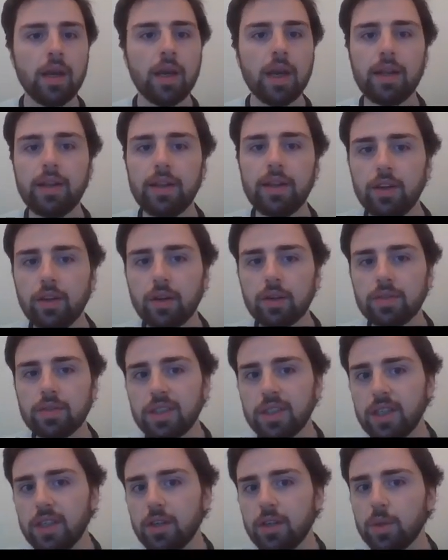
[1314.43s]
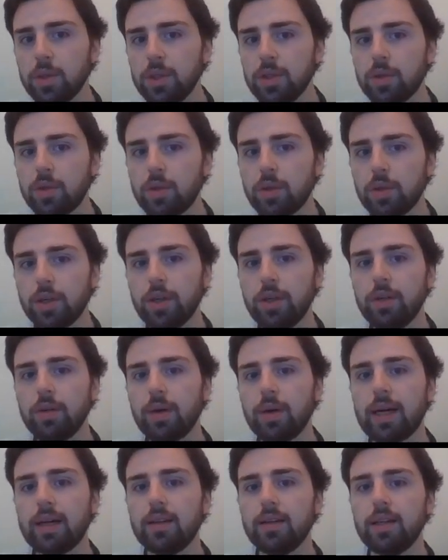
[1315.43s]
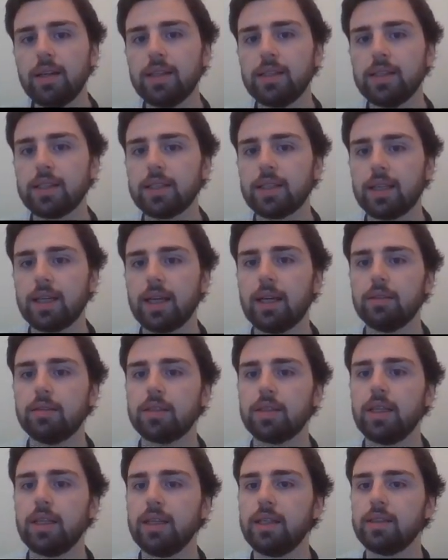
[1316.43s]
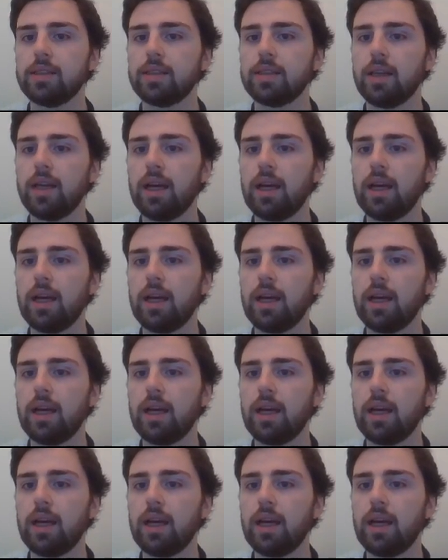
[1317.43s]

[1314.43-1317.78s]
And then you want your Google Analytics accounts linked